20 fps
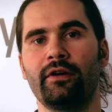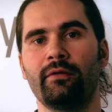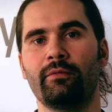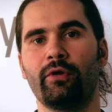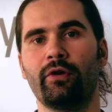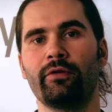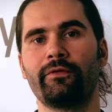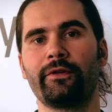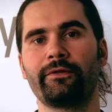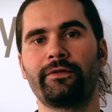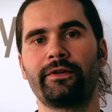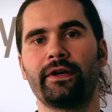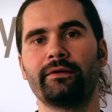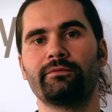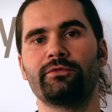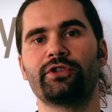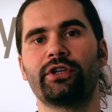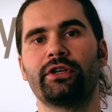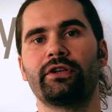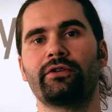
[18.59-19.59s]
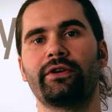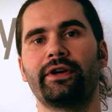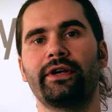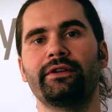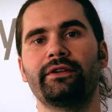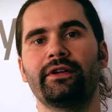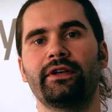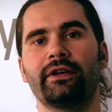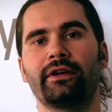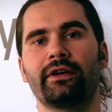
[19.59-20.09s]
both of them
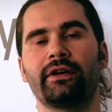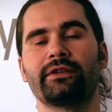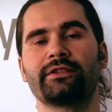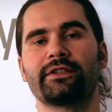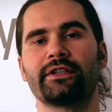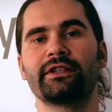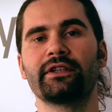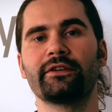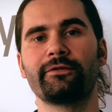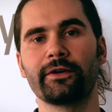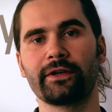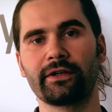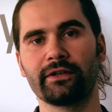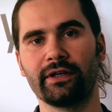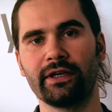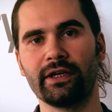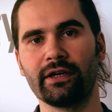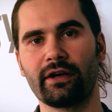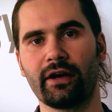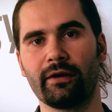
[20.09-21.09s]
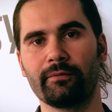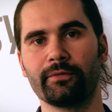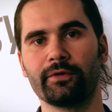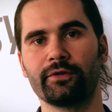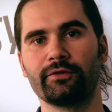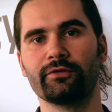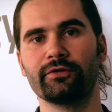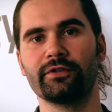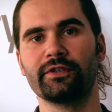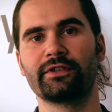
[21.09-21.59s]
generating significant income
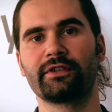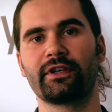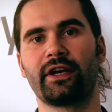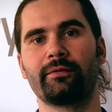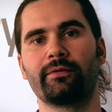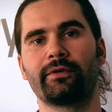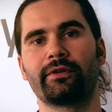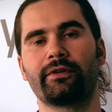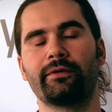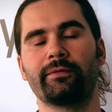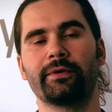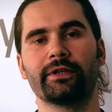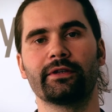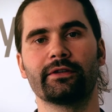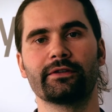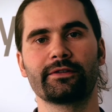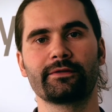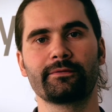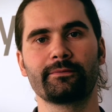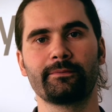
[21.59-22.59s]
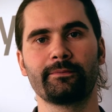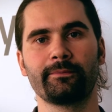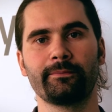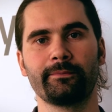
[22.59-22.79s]
to these cyber criminals.